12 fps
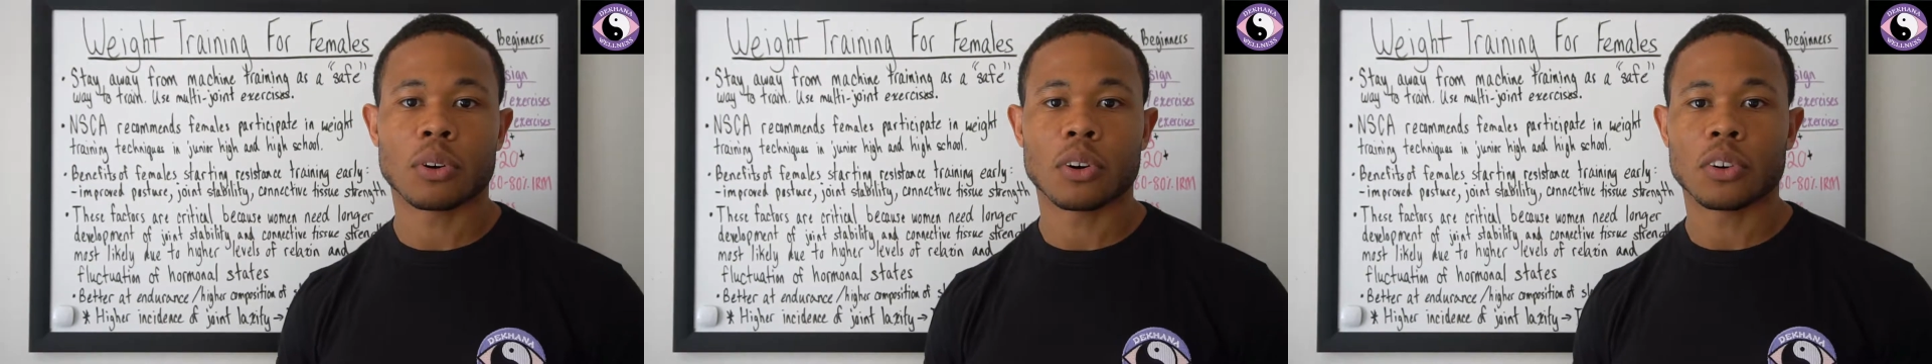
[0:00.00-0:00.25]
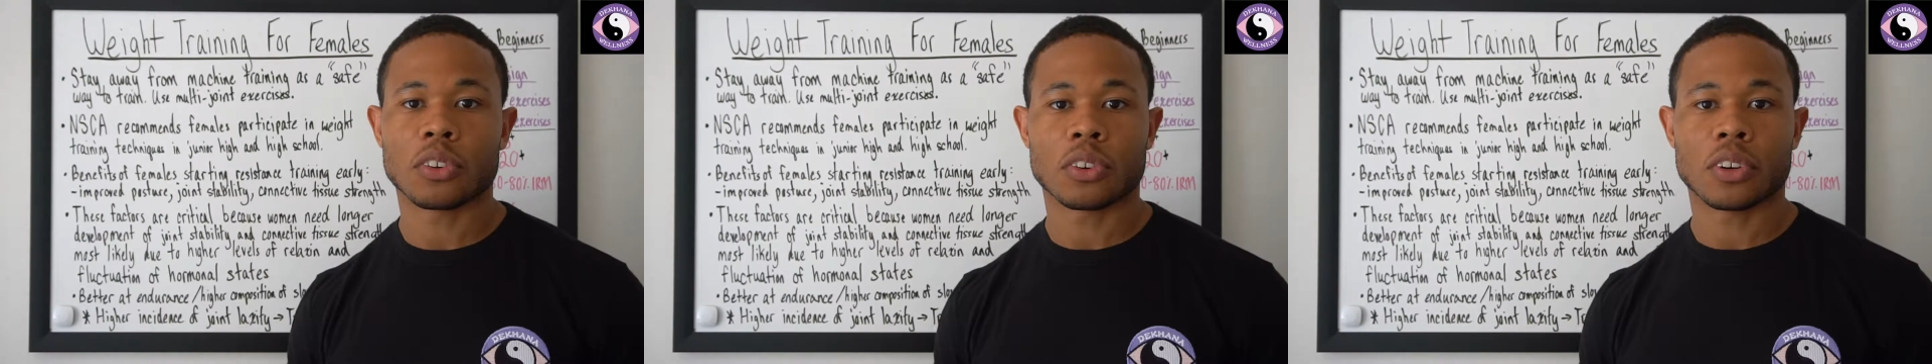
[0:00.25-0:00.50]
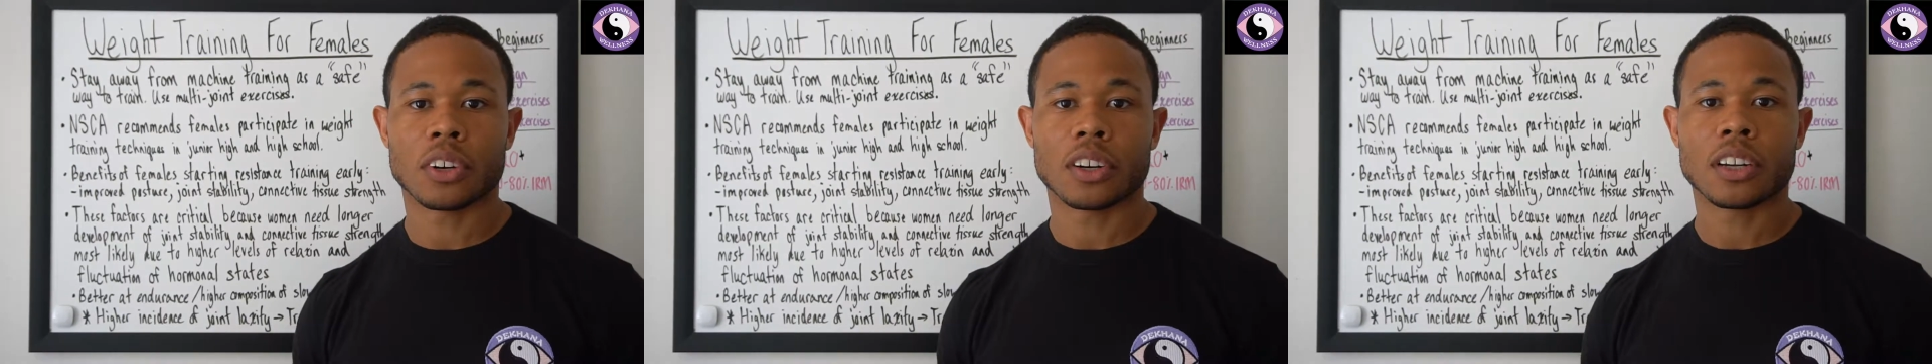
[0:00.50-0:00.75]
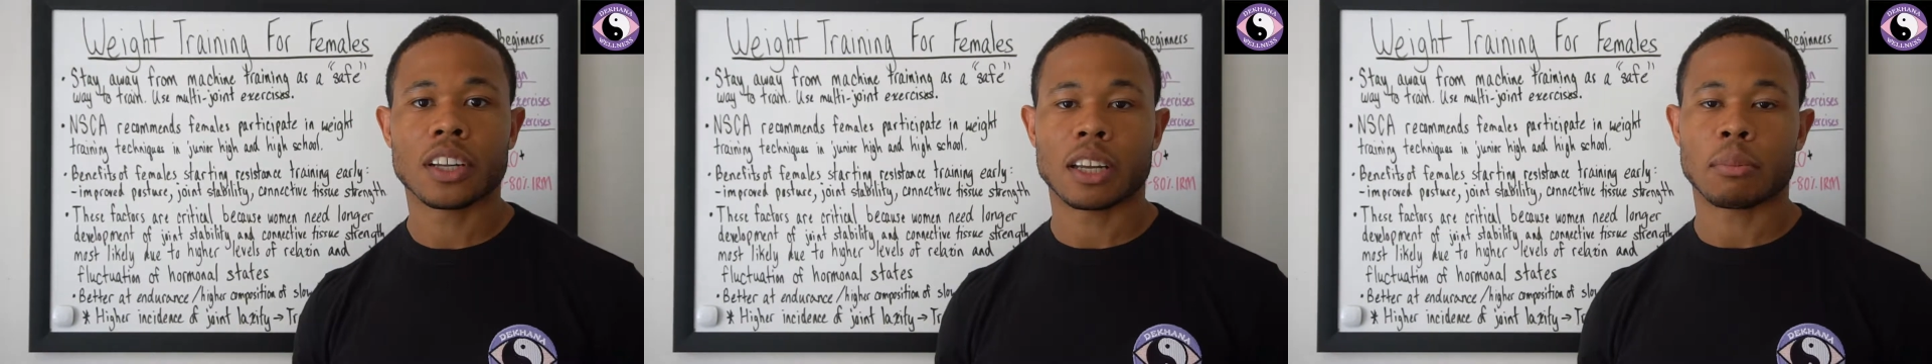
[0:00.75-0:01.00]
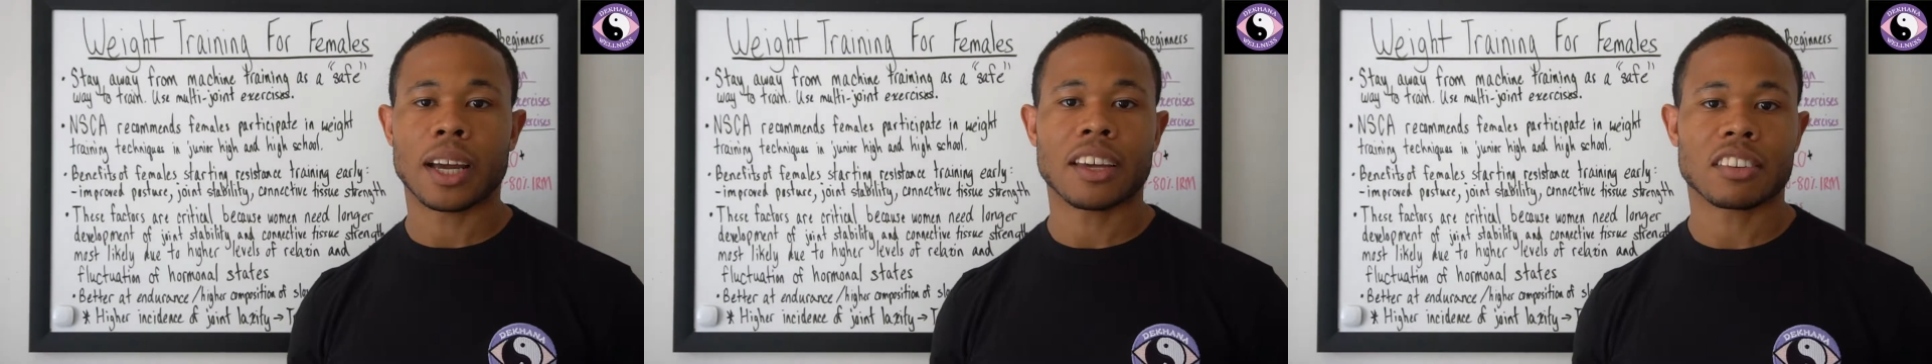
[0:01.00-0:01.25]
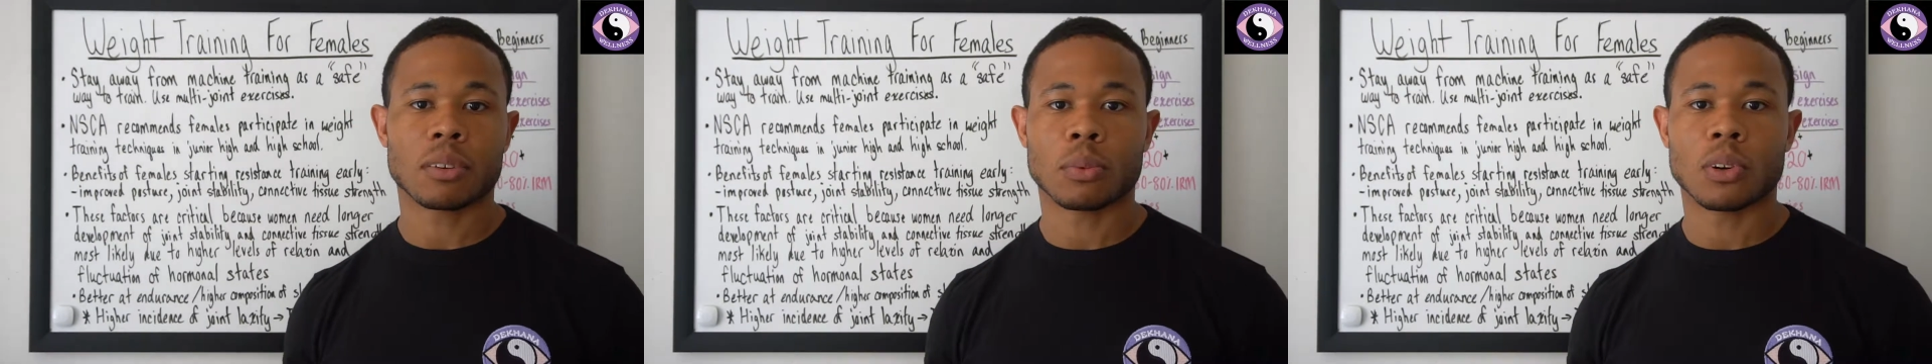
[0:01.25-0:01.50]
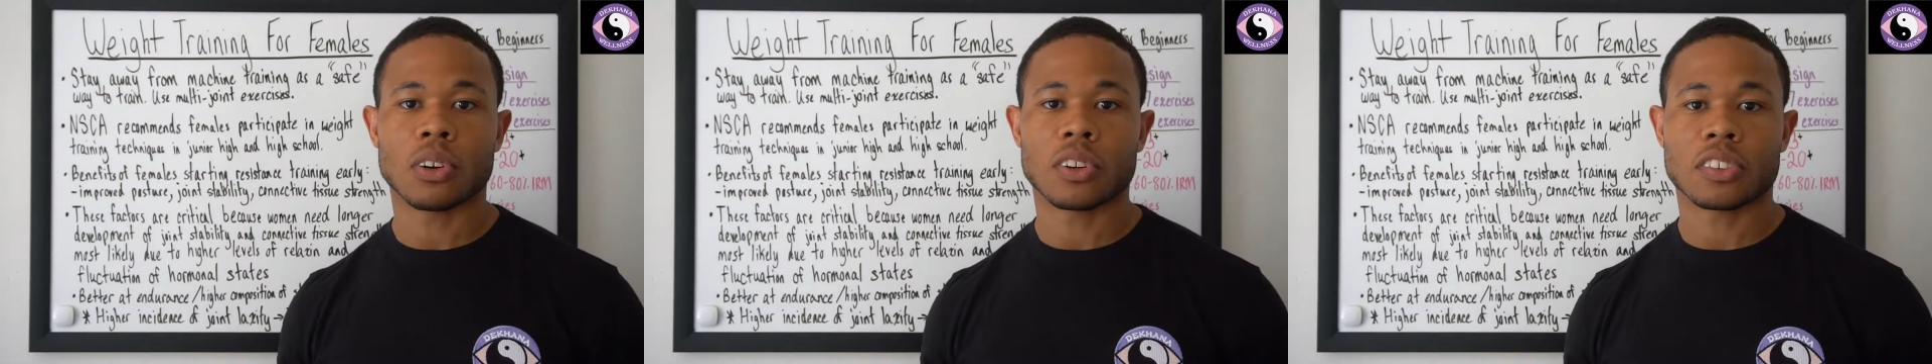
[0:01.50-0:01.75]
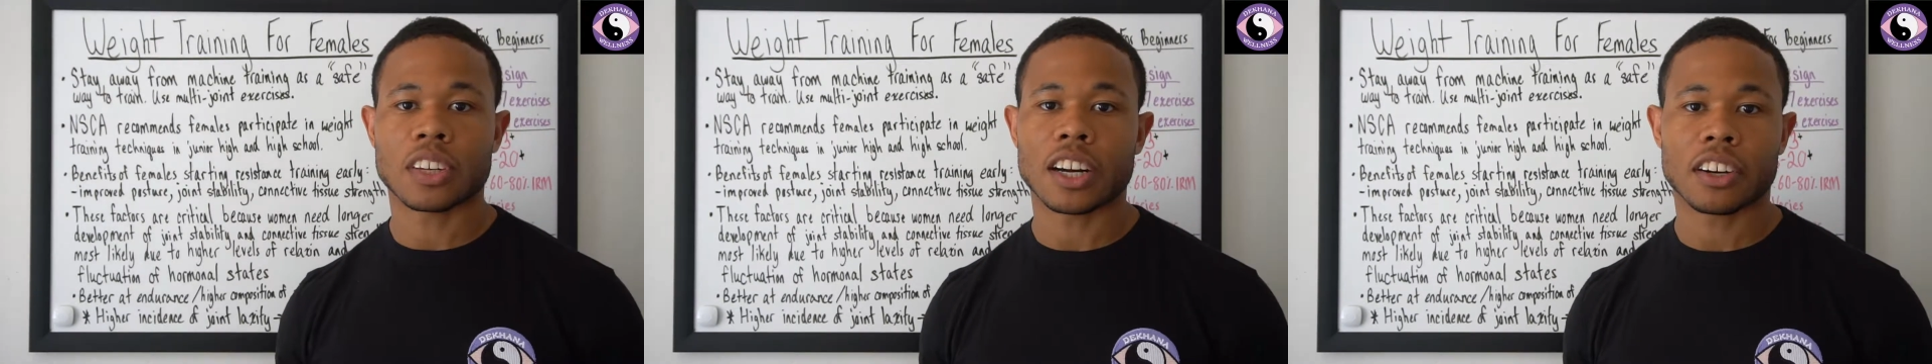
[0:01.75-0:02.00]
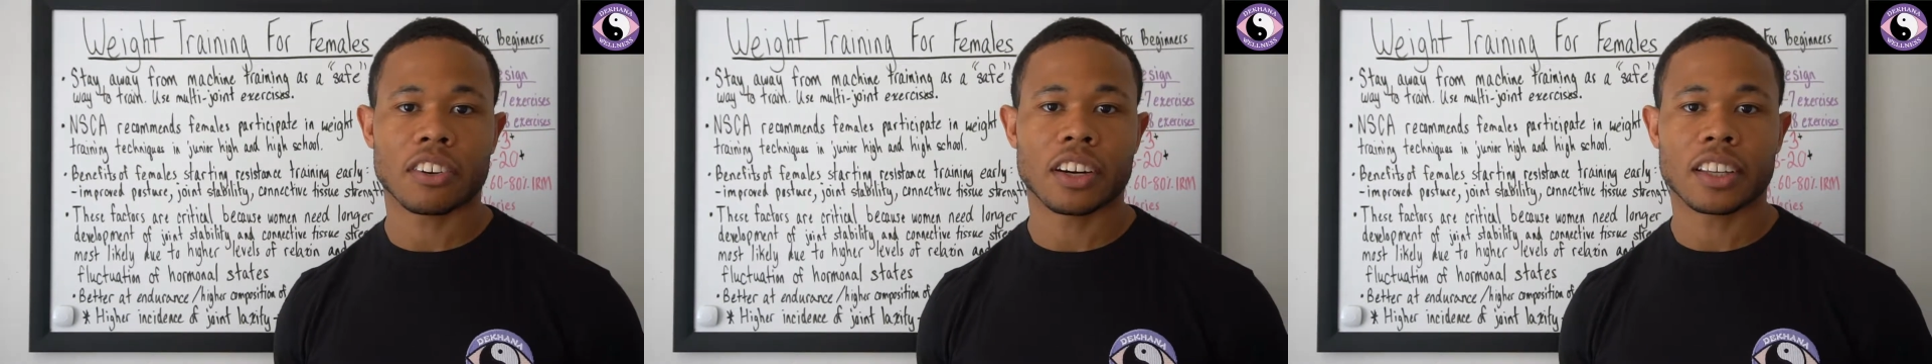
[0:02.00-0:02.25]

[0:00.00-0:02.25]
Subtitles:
pros or like basketball or soccer